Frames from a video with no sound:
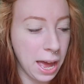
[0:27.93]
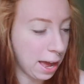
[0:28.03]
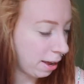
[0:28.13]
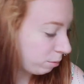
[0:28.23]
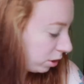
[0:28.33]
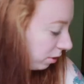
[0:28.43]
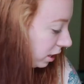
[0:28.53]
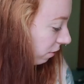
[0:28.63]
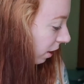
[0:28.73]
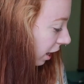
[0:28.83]
So
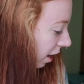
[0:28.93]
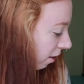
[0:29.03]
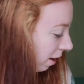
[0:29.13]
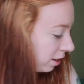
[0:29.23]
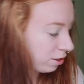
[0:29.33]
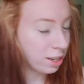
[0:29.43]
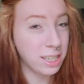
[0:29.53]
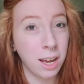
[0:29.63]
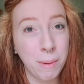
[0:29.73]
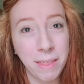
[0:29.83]
this video, as you can
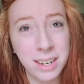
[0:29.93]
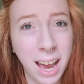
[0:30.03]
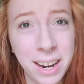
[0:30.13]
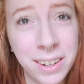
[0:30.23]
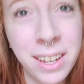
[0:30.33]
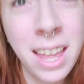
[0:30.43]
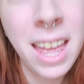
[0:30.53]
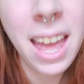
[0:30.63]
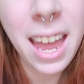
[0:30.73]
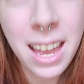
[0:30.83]
tell by the title,
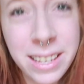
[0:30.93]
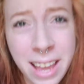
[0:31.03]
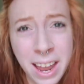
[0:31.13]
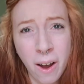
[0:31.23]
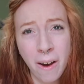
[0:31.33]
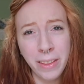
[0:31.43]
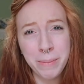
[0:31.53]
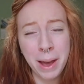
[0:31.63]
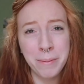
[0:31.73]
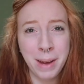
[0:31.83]
is an all
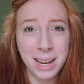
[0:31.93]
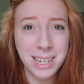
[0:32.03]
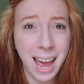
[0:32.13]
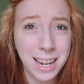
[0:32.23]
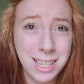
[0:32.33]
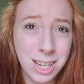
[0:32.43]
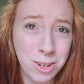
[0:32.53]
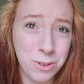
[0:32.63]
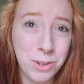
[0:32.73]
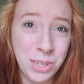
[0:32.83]
about my
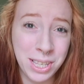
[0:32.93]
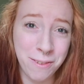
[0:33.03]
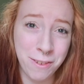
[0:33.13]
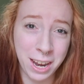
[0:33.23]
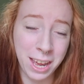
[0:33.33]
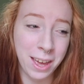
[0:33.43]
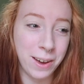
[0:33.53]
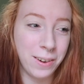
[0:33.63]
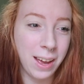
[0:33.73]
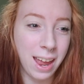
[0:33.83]
tattoos
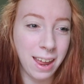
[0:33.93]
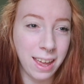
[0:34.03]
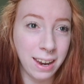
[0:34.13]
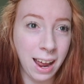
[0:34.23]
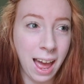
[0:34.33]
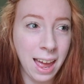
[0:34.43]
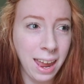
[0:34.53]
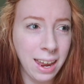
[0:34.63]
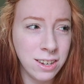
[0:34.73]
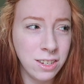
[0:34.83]
video, and
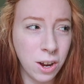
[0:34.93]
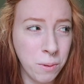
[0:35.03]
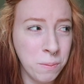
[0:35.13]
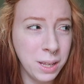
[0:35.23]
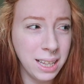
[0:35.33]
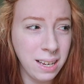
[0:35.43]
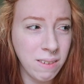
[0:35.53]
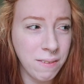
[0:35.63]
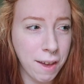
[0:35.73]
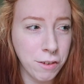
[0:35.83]
I don't believe
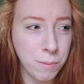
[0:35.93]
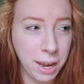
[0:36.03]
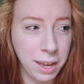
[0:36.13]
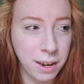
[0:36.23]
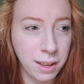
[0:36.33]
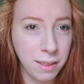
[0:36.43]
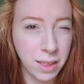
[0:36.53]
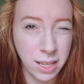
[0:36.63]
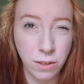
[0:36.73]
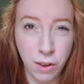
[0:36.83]
I've ever made
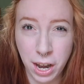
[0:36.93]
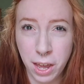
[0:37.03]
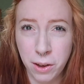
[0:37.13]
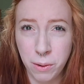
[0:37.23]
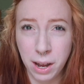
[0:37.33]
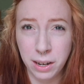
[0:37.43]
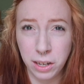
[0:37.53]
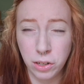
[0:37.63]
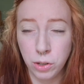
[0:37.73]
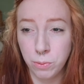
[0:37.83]
this video on
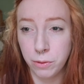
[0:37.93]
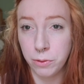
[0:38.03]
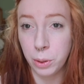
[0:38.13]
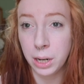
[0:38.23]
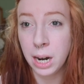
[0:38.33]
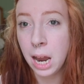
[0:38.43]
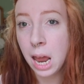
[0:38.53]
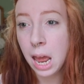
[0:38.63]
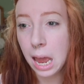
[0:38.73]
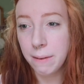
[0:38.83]
YouTube before.
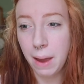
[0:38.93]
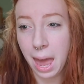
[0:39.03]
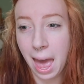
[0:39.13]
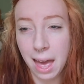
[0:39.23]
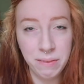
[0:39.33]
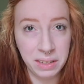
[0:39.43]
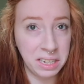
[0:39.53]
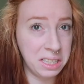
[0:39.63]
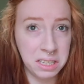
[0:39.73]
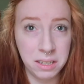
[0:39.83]
If I have,
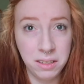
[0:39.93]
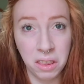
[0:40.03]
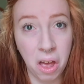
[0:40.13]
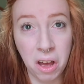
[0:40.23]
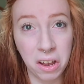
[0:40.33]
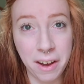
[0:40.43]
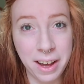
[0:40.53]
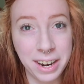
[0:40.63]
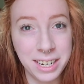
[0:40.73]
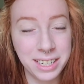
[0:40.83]
it's long
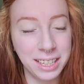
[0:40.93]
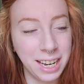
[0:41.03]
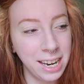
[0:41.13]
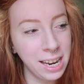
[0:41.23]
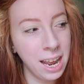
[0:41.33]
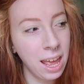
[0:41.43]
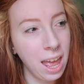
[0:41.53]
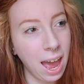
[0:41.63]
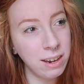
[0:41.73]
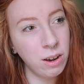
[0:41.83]
gone and deleted.
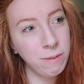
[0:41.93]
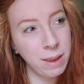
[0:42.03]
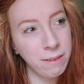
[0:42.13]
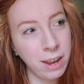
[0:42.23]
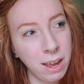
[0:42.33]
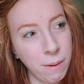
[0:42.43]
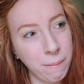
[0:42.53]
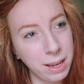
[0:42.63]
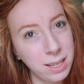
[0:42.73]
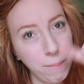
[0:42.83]
I know I've made a video about
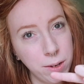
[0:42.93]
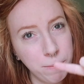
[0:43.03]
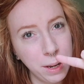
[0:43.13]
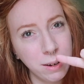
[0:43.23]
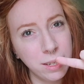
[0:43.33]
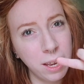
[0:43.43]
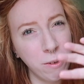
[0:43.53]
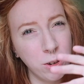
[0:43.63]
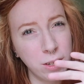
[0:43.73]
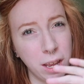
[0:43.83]
my septum piercing,
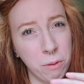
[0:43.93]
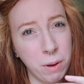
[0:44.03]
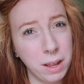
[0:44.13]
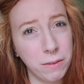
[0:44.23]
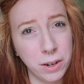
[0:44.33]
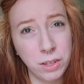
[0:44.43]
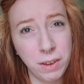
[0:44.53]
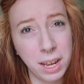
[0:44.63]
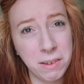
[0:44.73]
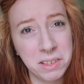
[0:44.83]
which was like one of the first
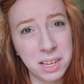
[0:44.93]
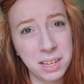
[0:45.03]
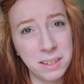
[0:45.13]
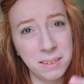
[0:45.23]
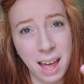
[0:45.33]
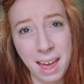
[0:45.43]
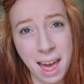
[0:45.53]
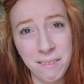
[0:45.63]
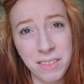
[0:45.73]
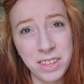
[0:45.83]
videos I
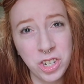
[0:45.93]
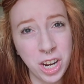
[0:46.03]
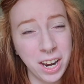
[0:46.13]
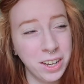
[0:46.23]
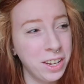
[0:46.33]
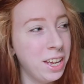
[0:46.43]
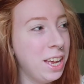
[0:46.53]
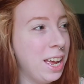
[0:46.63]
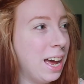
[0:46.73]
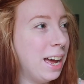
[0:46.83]
have on this channel,
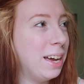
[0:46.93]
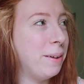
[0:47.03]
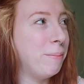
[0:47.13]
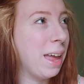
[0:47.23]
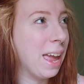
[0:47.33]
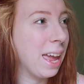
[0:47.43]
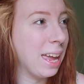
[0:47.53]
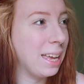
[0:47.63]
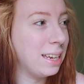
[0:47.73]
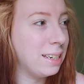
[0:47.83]

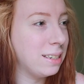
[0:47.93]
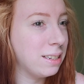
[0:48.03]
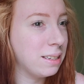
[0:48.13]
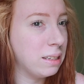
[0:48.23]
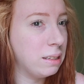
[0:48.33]
and